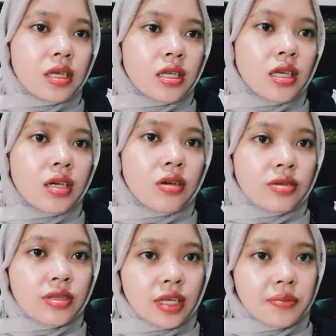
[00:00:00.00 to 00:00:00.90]
Key
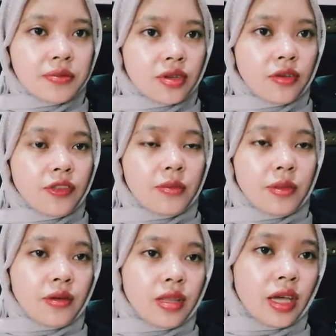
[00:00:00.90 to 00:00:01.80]
concepts of the
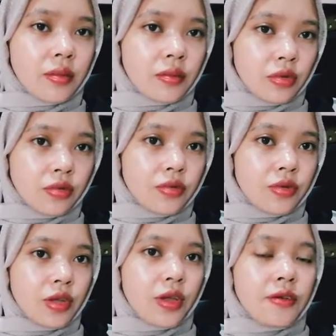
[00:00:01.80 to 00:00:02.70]
maritime law.
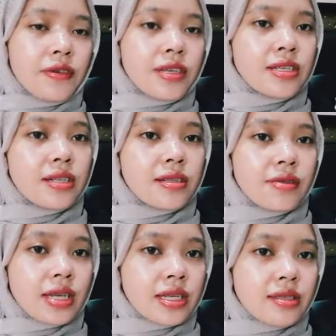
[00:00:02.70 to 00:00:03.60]
Vessel
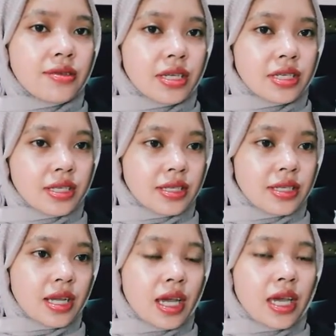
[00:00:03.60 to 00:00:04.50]

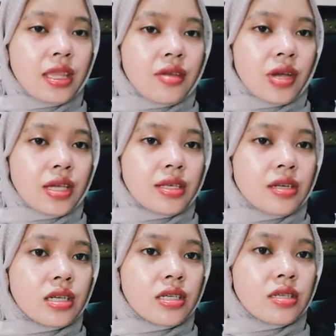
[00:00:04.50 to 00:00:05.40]
registrations. The
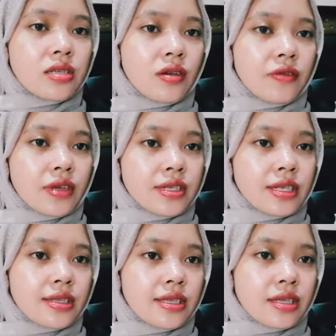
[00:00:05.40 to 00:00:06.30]
registrations of
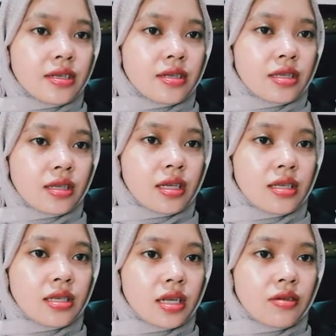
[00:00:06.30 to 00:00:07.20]
vessels
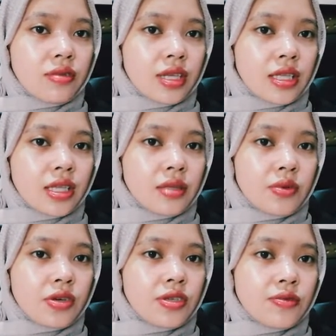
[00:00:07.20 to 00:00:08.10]
is regulated
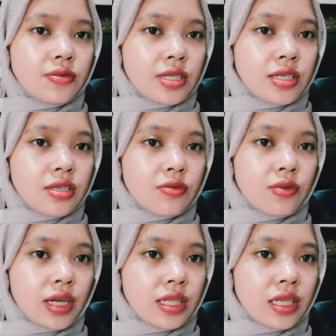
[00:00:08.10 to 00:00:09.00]
pursuant to
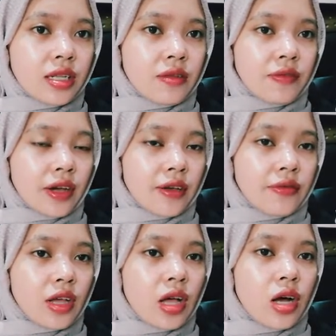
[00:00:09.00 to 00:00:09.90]
Article
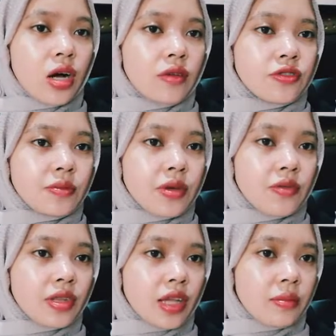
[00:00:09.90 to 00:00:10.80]
5 of the
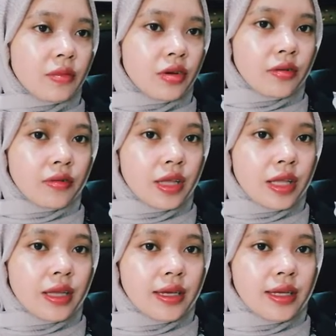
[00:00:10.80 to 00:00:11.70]
Maritime Law.
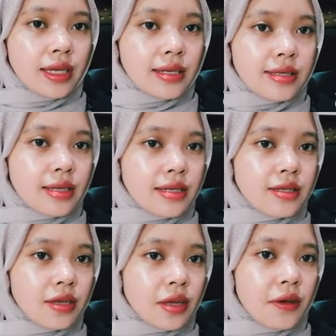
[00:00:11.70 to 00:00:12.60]
In
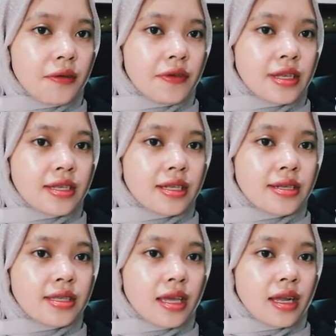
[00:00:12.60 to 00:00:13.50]
essence,
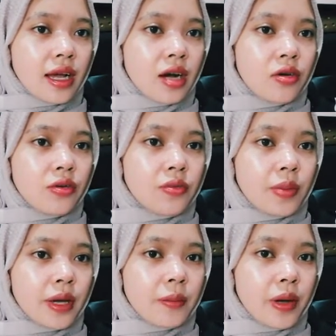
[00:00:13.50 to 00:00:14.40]
vessels that are owned
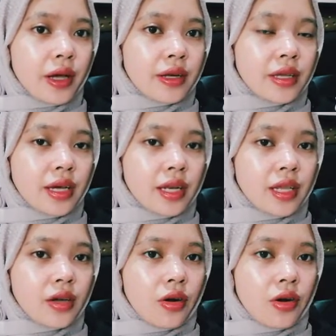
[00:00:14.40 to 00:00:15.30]
by
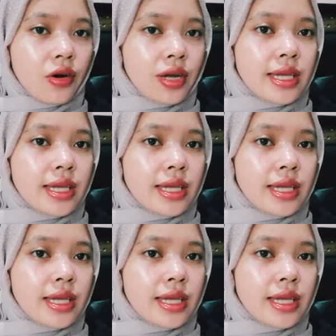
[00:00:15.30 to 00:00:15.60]
Bahraini or